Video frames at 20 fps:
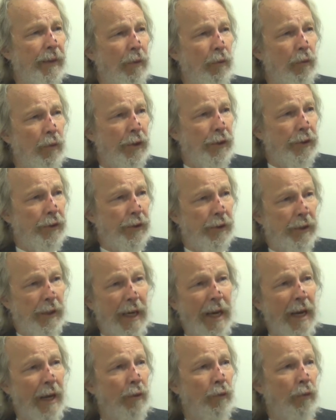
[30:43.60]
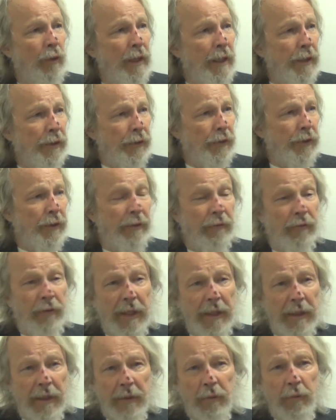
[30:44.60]
was outrageous. And
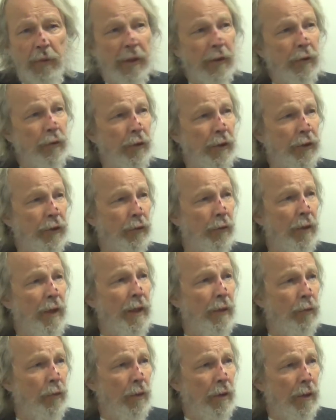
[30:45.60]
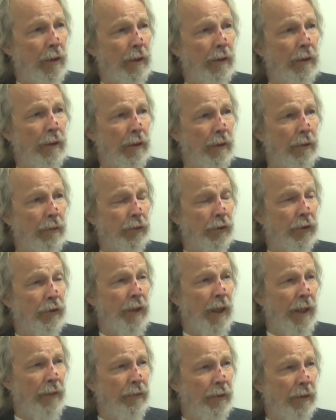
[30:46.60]
frankly, what Chris Gregoire, who was
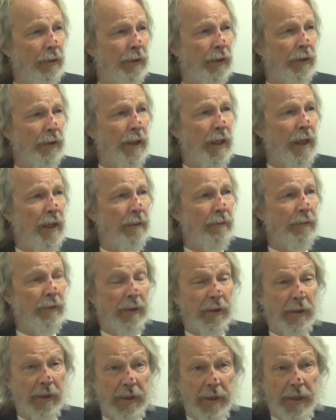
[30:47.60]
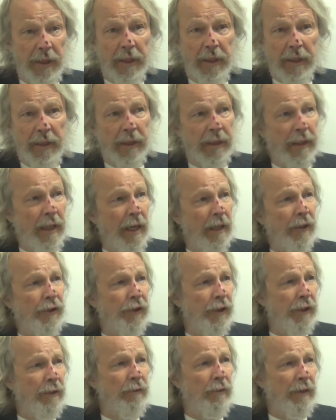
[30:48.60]
governor at the time, did and how
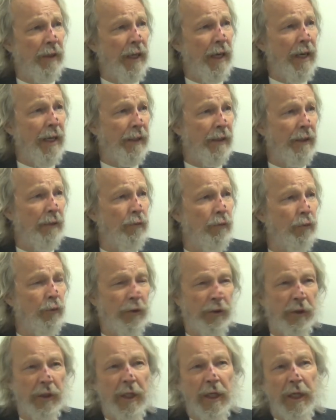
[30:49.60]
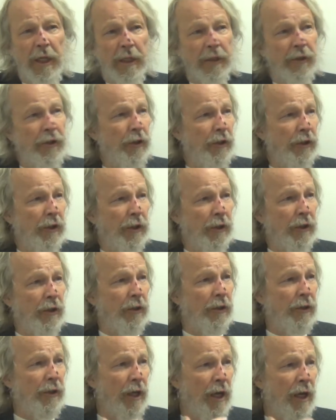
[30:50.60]
she reacted was just
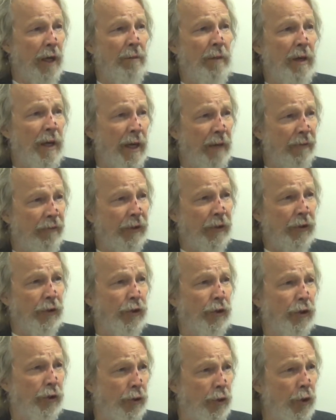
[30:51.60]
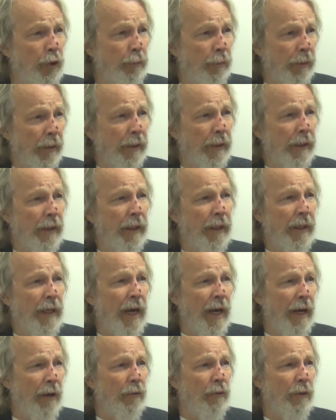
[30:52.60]
dumb, effing stupid and
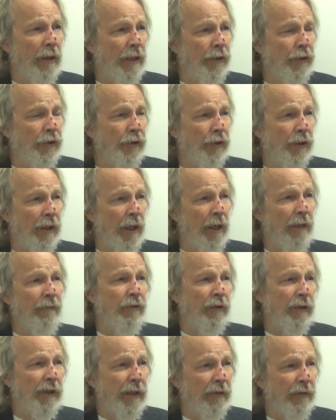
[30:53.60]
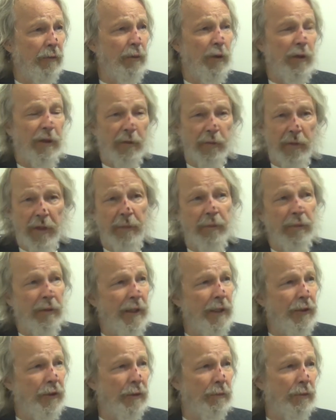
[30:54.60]
outrageous and unforgivable and
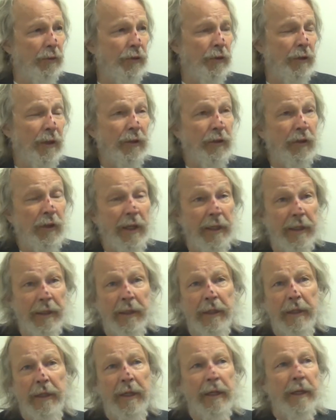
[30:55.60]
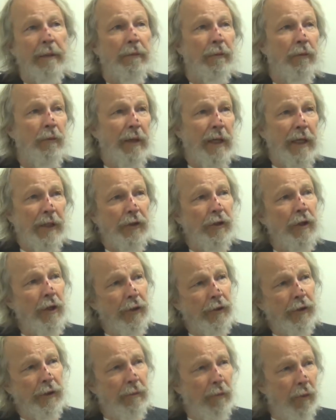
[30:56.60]
reprehensible. So it's like when I
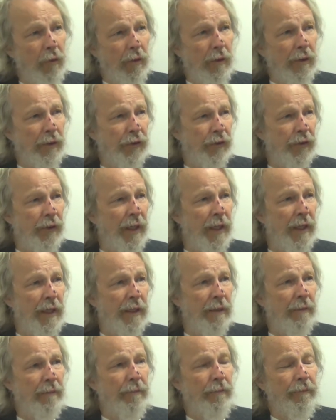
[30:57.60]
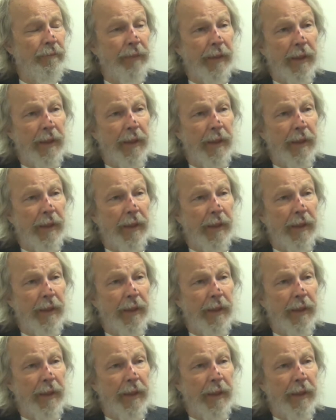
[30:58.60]
saw Zamora's name